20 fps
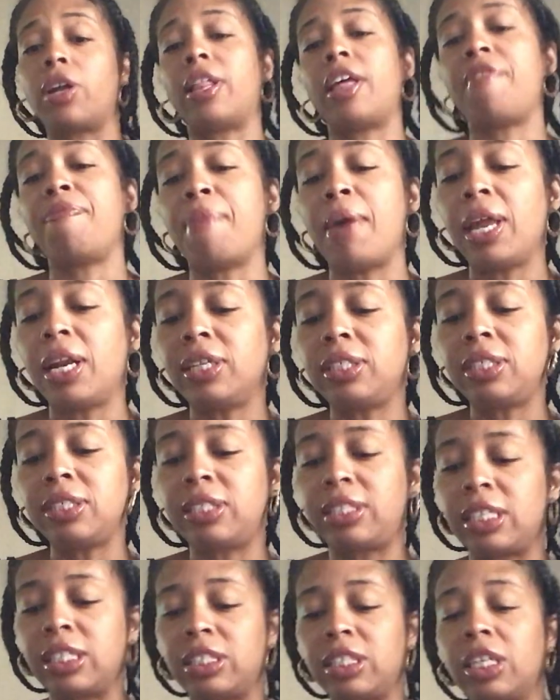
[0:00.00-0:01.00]
And they've made a
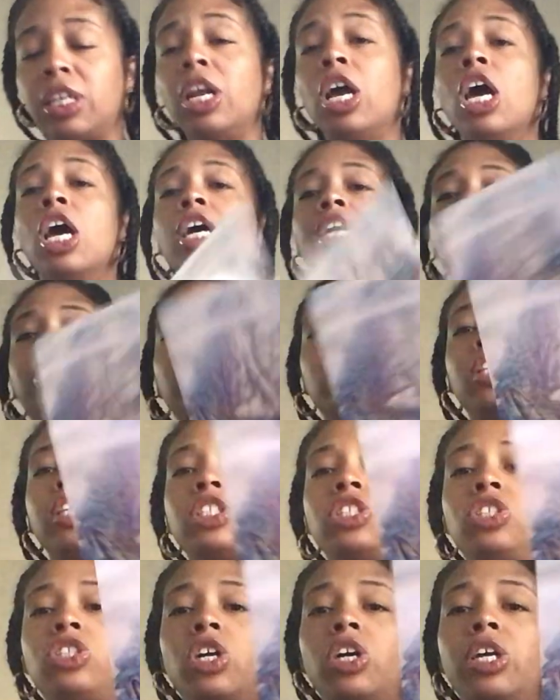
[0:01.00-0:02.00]
decision to
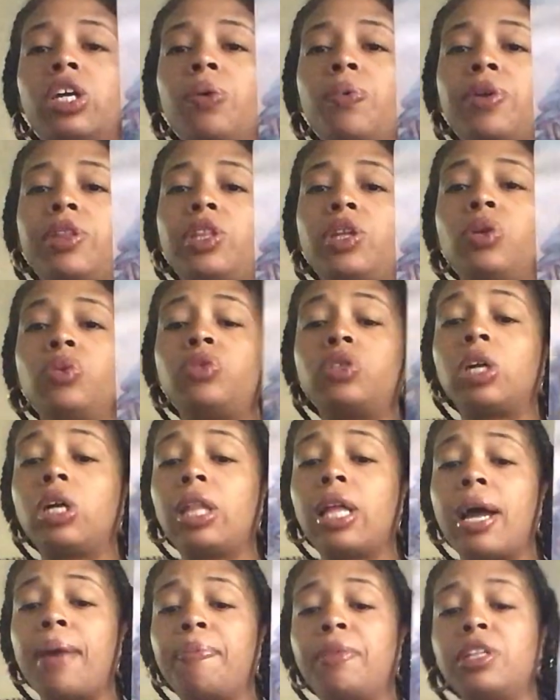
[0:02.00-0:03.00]
this journey with you, to
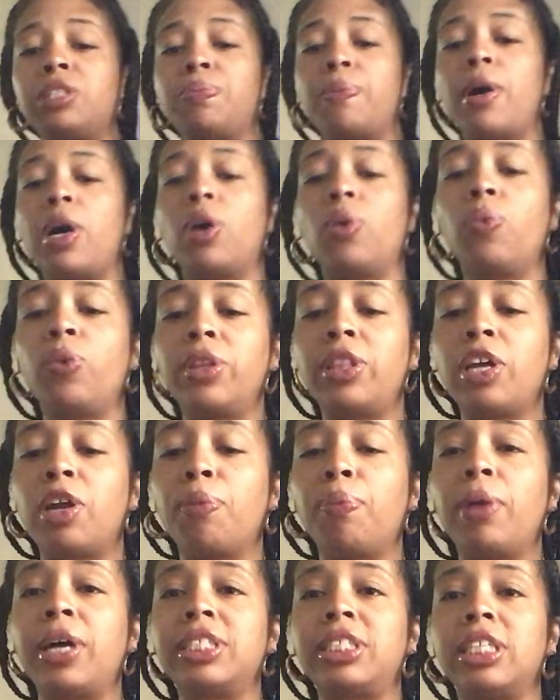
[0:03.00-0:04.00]
climb this mountain with
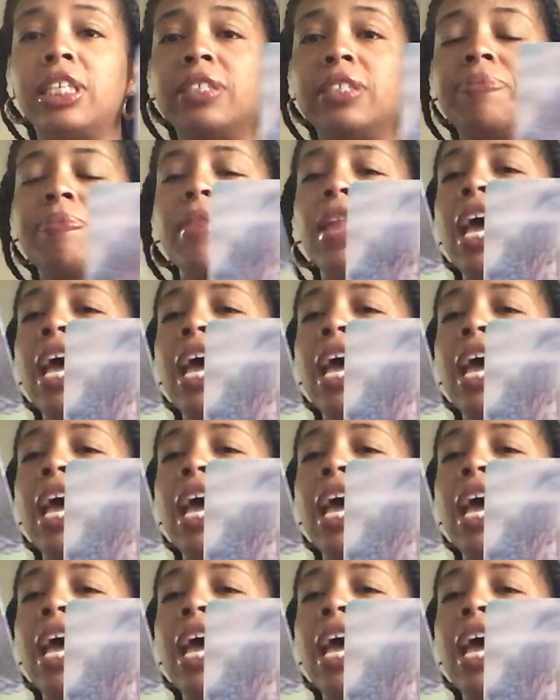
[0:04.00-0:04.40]
their blessing.